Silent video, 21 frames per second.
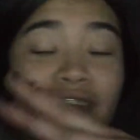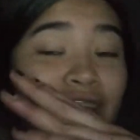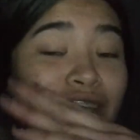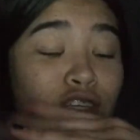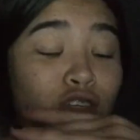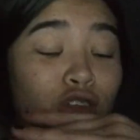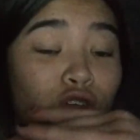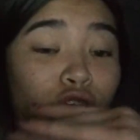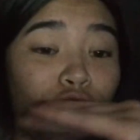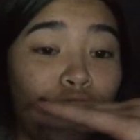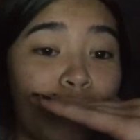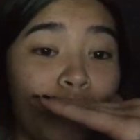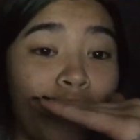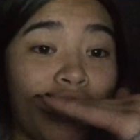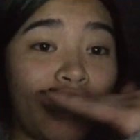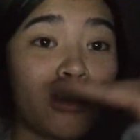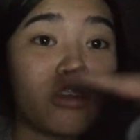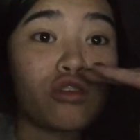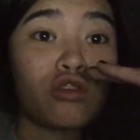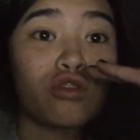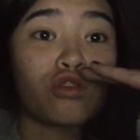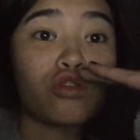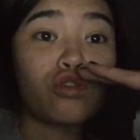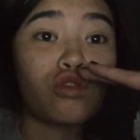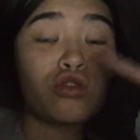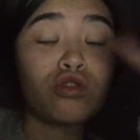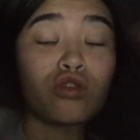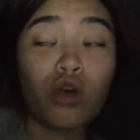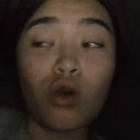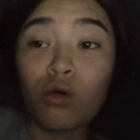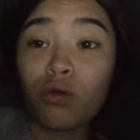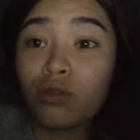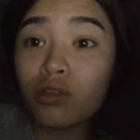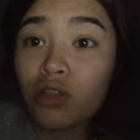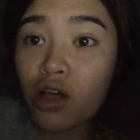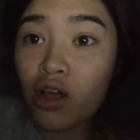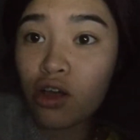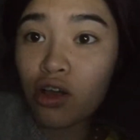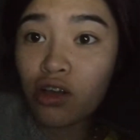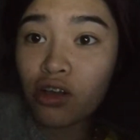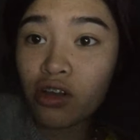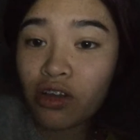It took me so
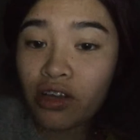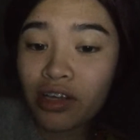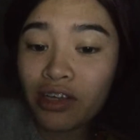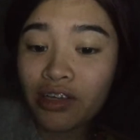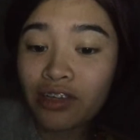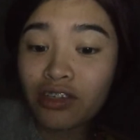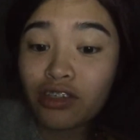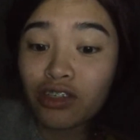long